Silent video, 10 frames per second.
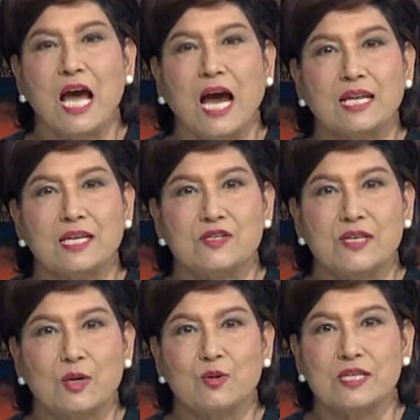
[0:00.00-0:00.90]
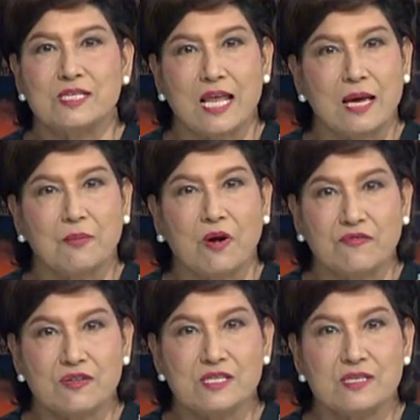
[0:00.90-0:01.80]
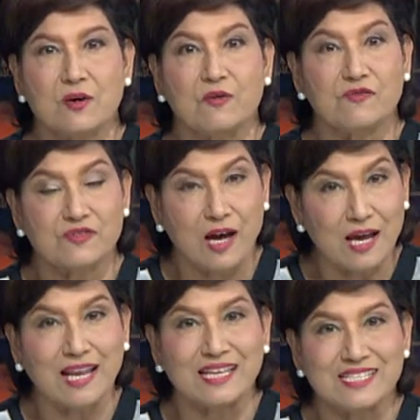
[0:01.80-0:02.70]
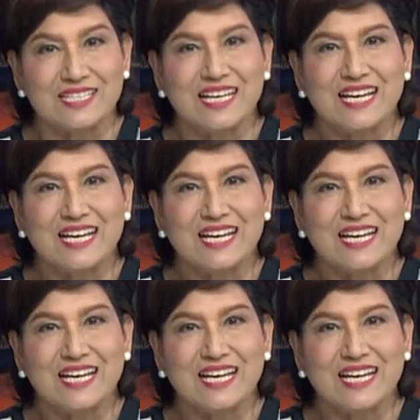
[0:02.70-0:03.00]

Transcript: under the Sheikhul Islam Office of Thailand